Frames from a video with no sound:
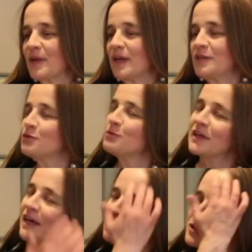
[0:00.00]
It all
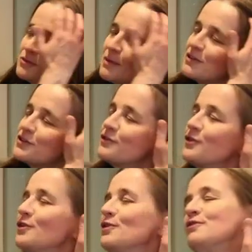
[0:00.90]
became too much
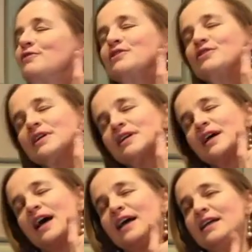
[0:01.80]
for Frederick,
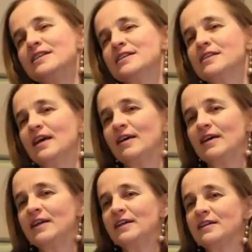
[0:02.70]
and
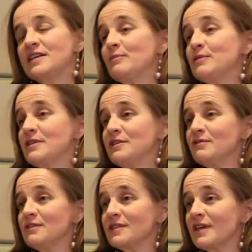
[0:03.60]
he attempted
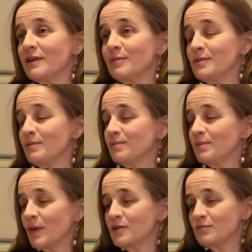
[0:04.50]
to escape,
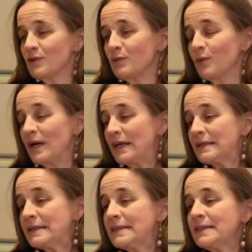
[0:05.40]
to run away,
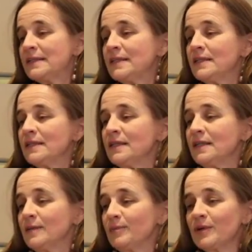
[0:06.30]

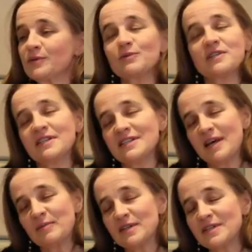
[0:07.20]
but was
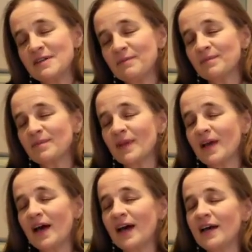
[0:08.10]
intercepted,
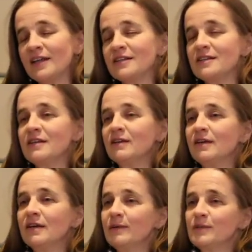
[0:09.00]
and
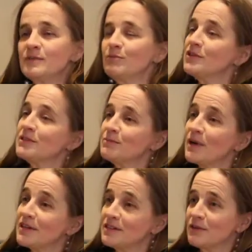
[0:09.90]
he was imprisoned by
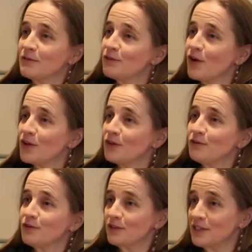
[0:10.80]
his own father
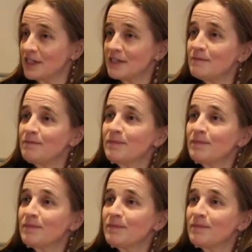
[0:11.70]
for a year,